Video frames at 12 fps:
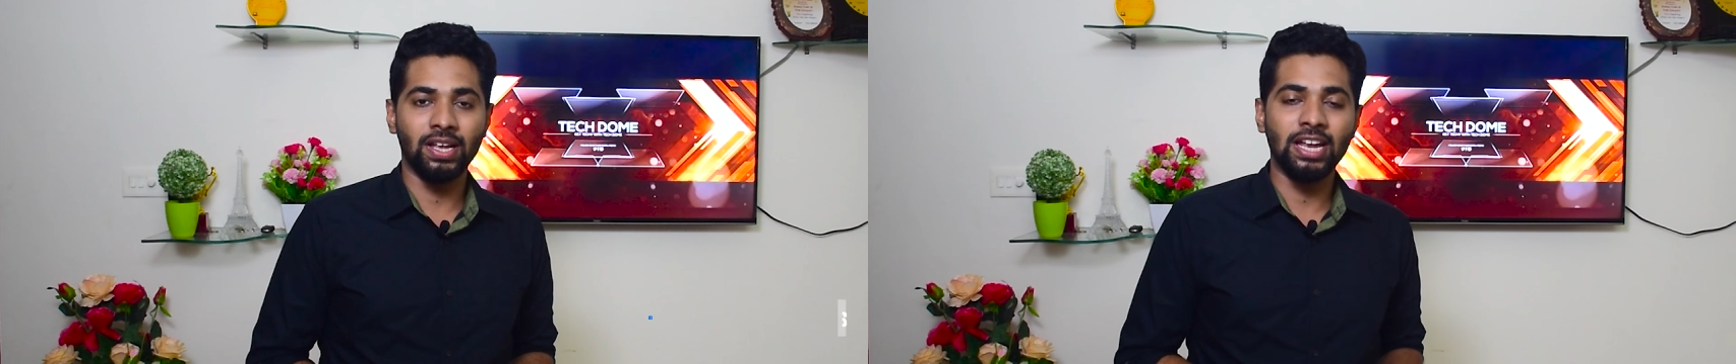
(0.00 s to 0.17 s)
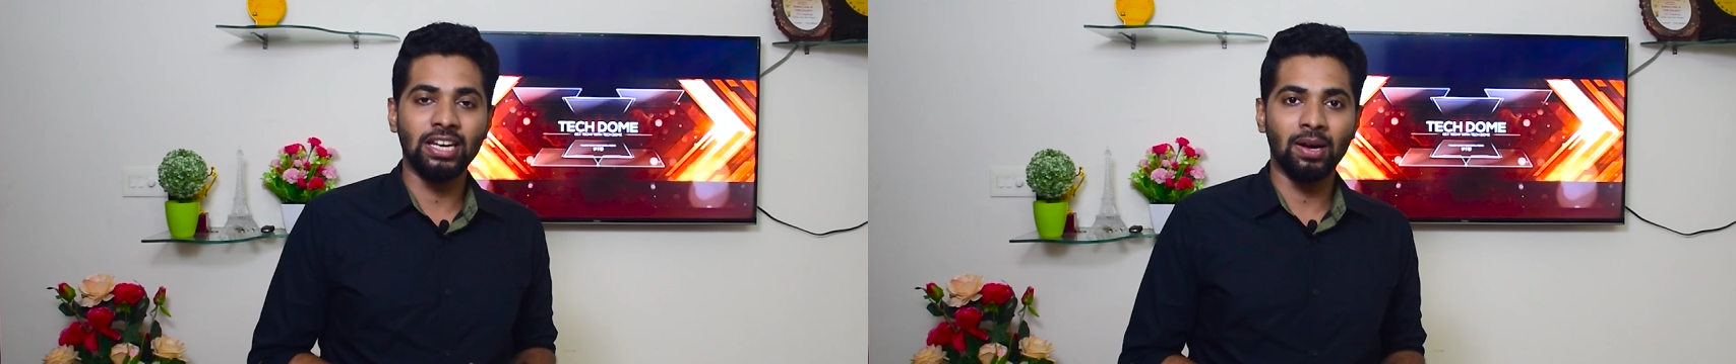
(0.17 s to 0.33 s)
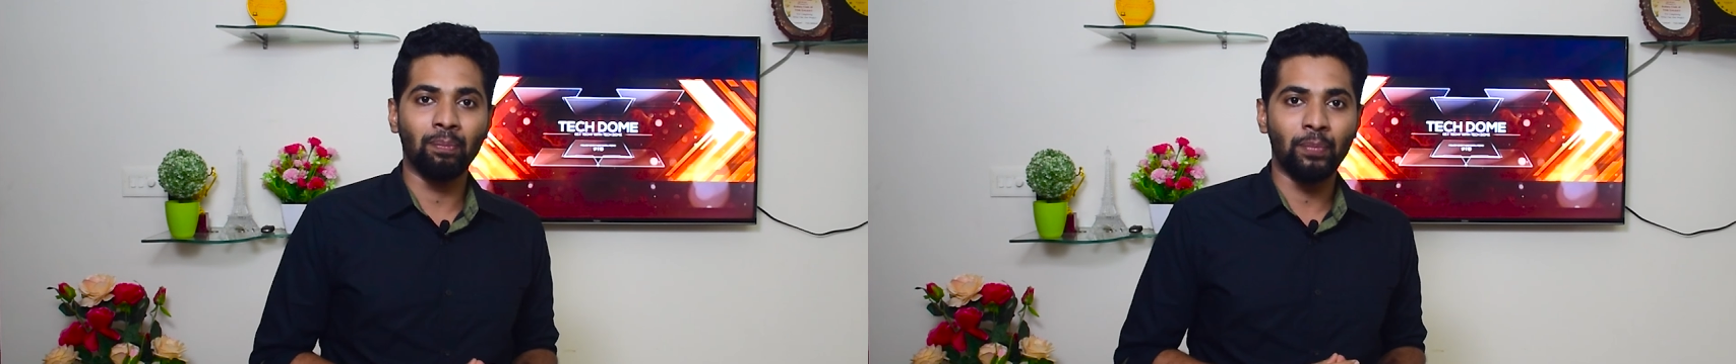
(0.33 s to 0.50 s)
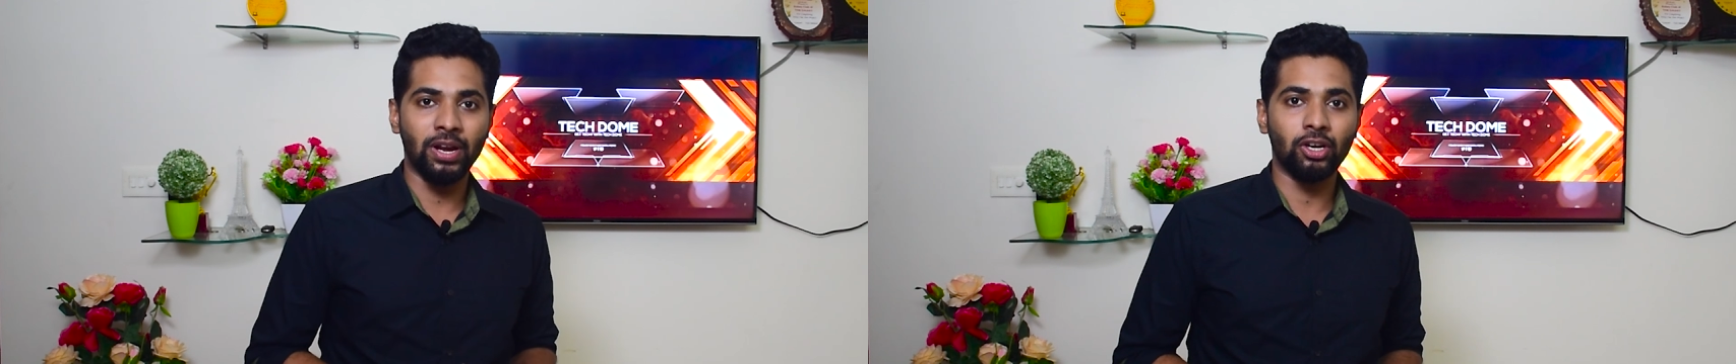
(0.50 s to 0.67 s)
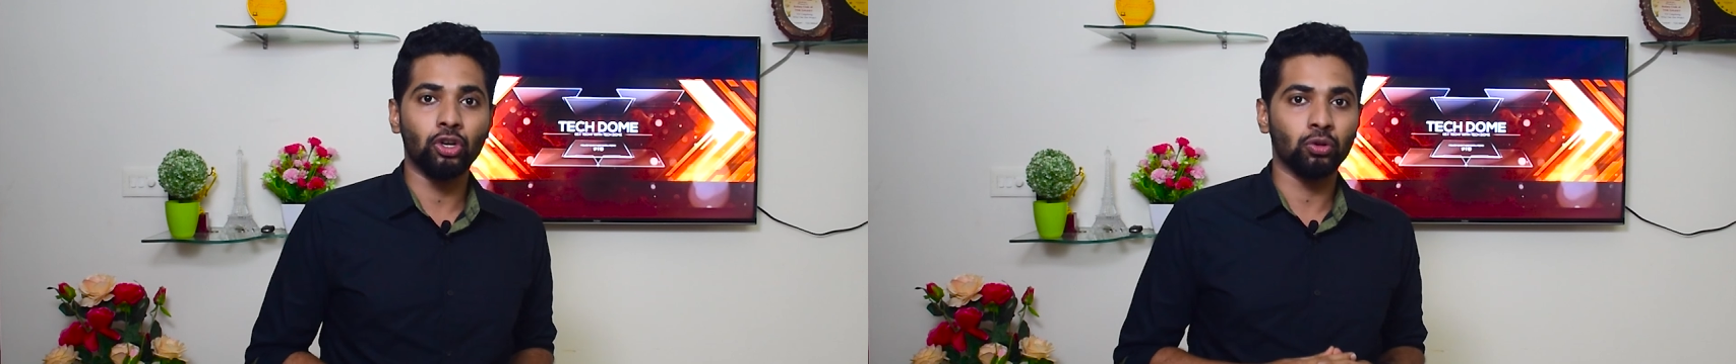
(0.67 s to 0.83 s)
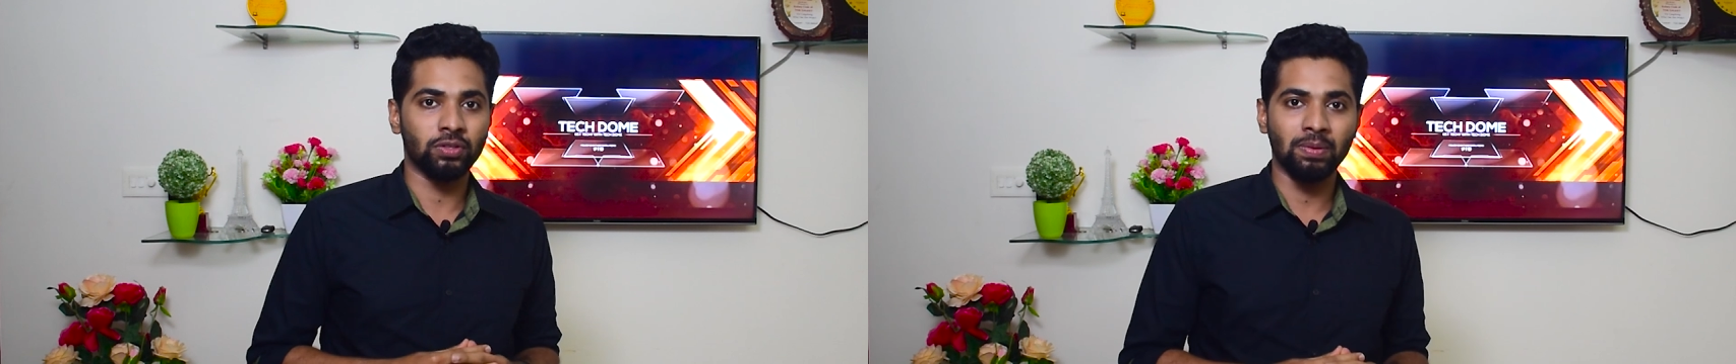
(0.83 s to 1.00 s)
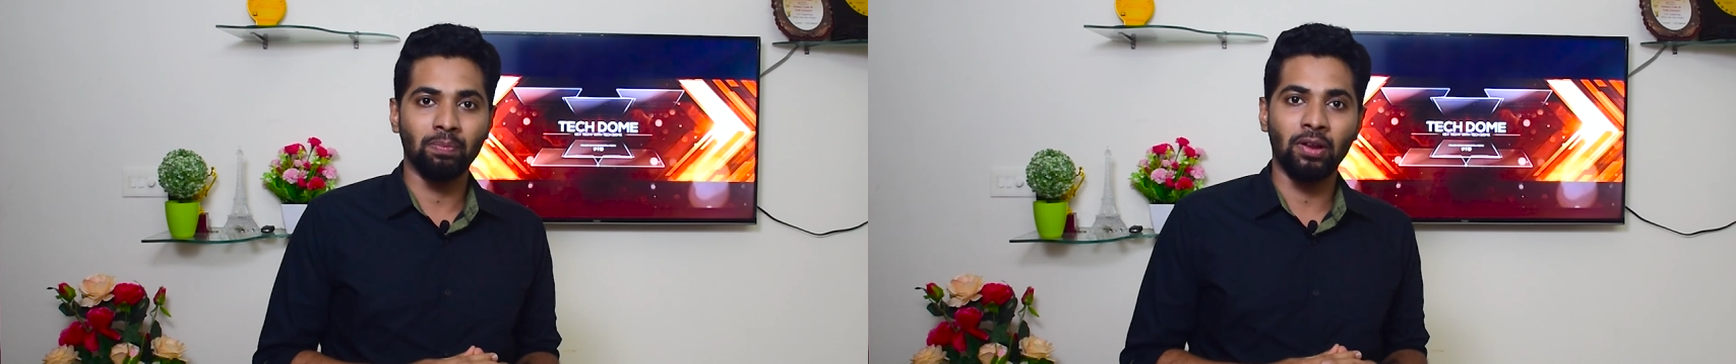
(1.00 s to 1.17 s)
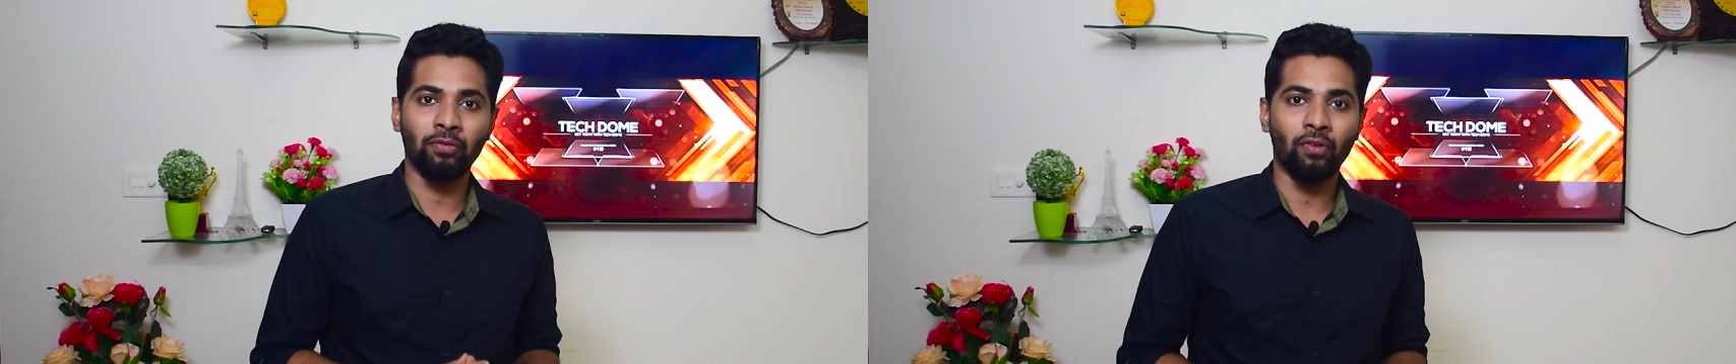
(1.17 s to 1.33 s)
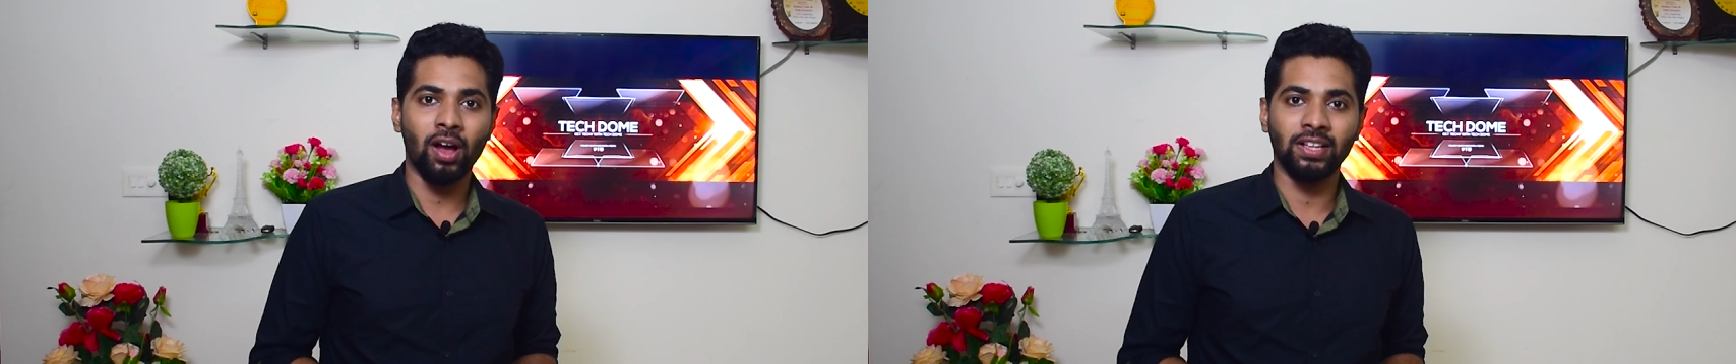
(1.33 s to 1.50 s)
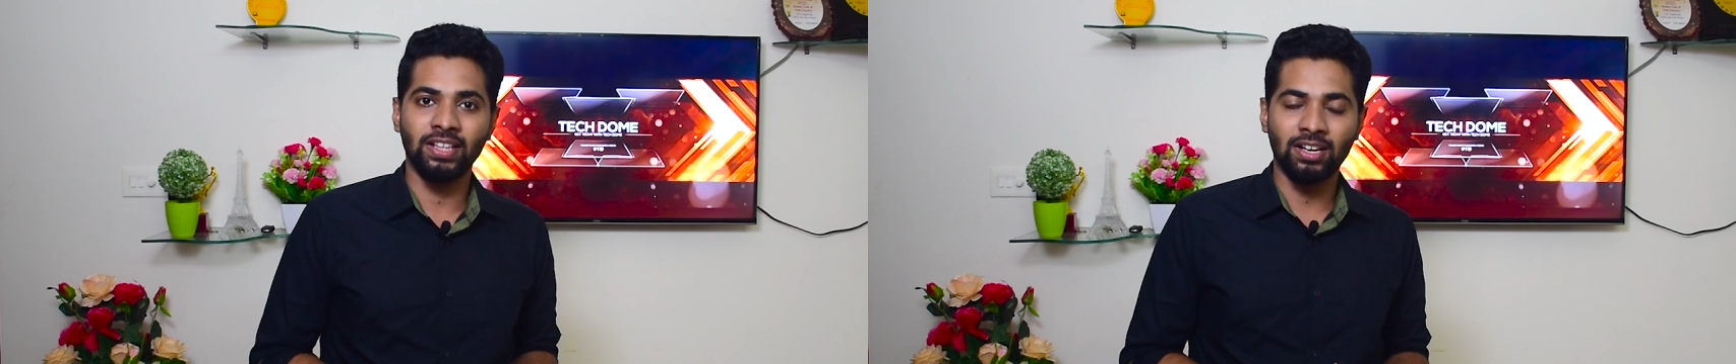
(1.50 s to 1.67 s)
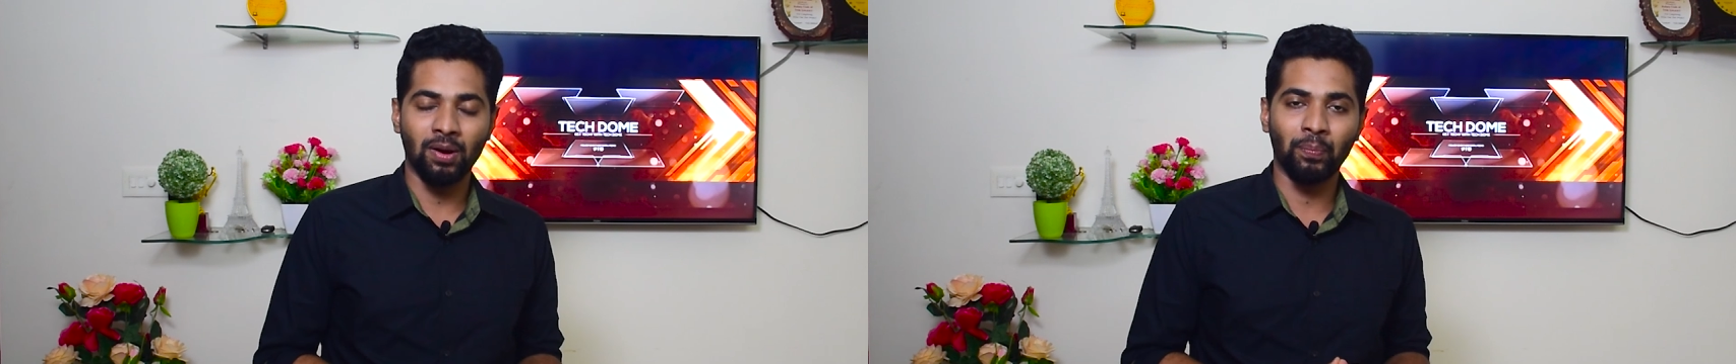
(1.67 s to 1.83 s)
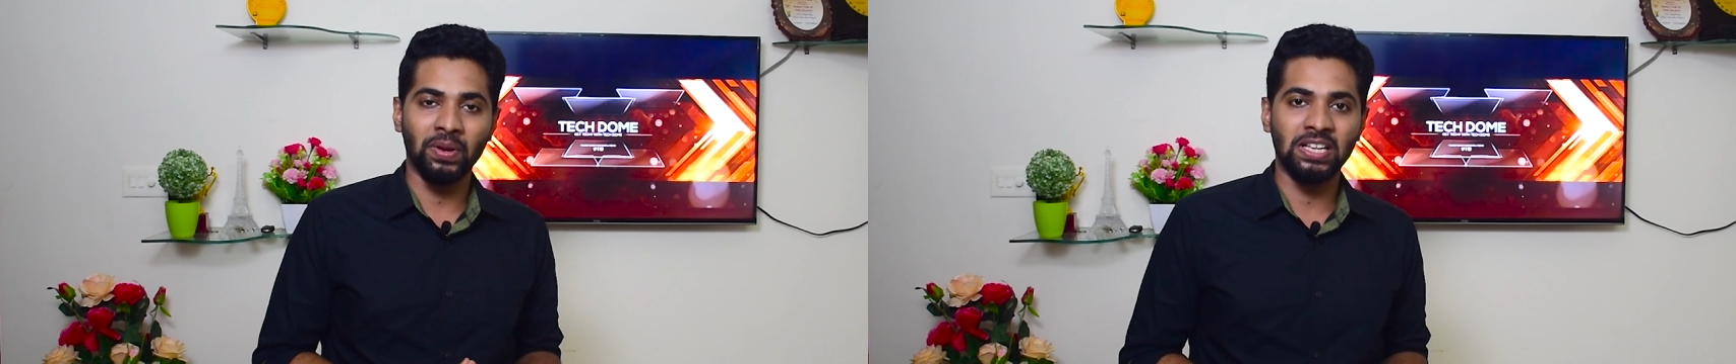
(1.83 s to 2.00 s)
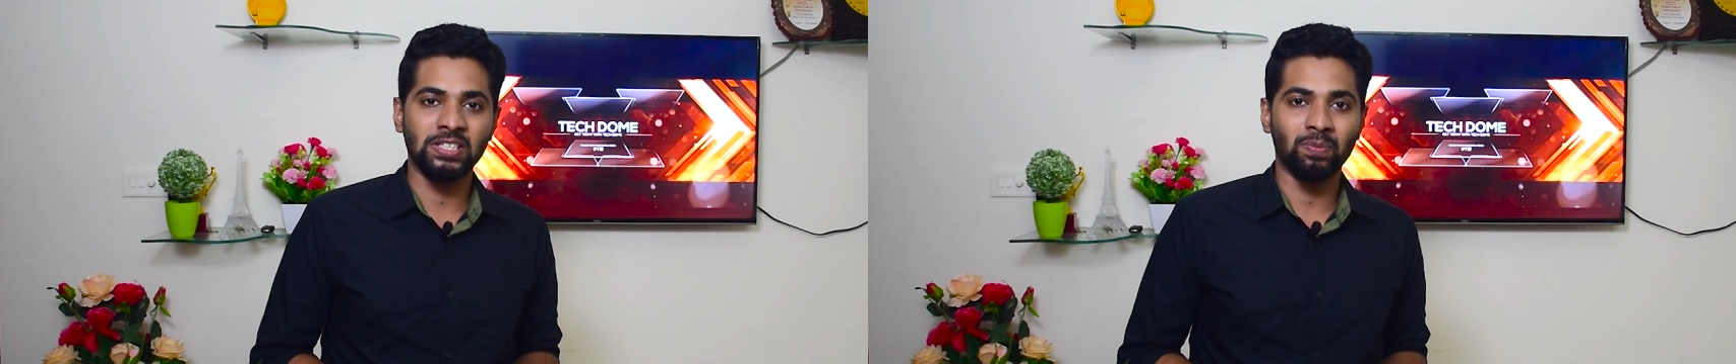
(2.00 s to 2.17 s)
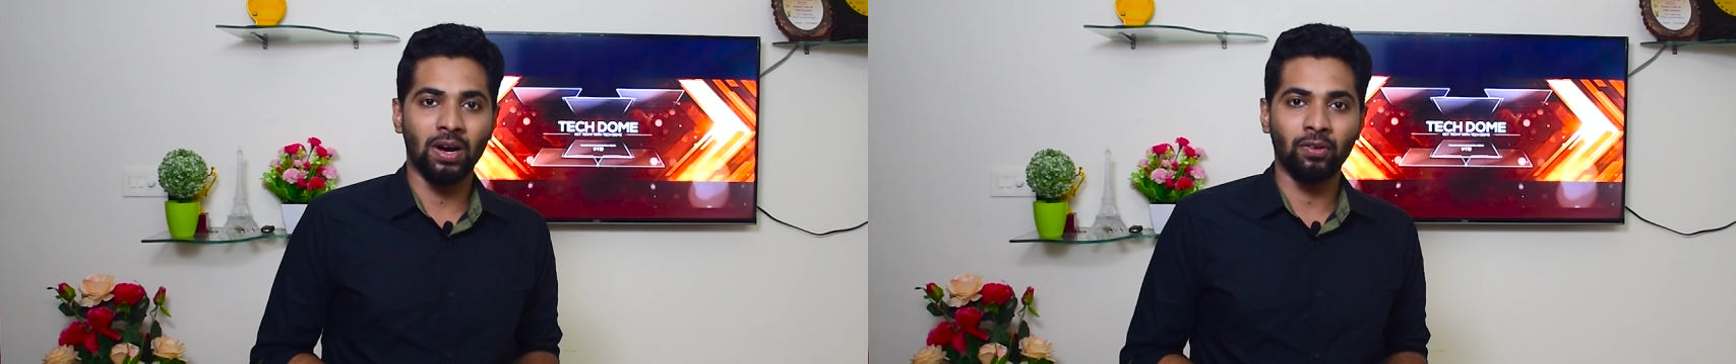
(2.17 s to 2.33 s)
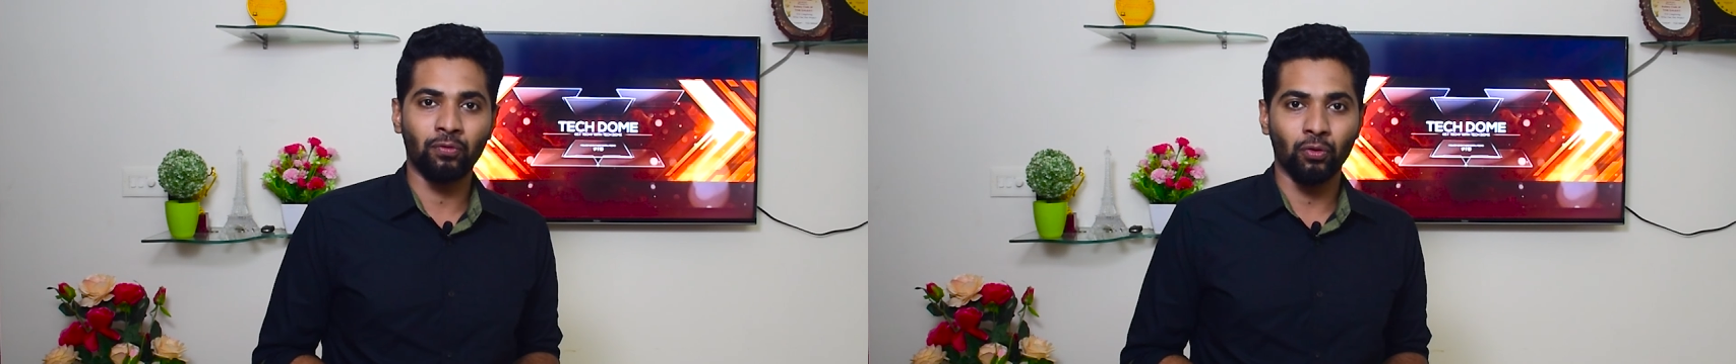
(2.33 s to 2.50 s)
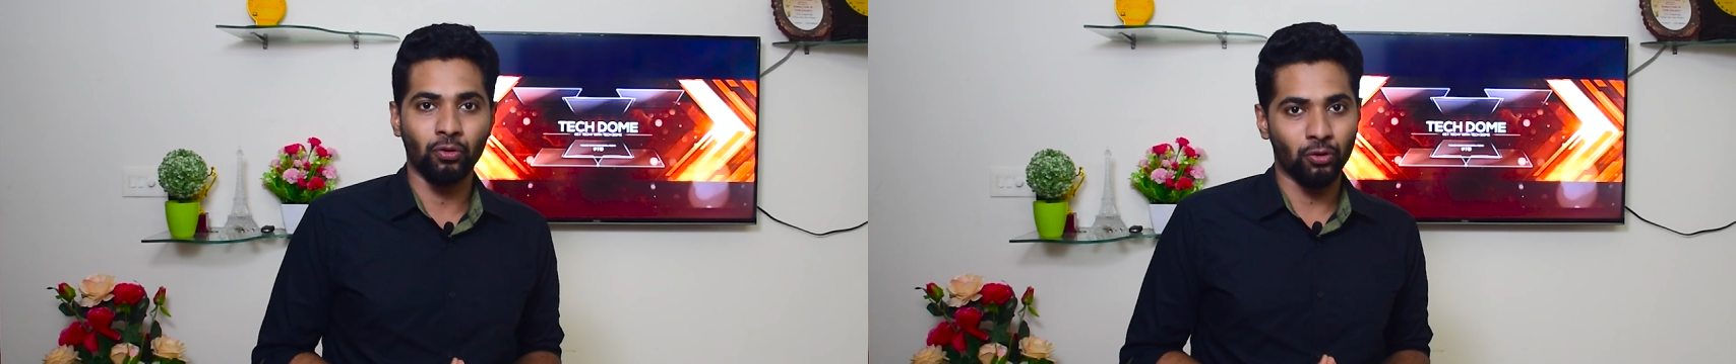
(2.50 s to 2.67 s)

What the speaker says: in a bid to simplify the company's smartphone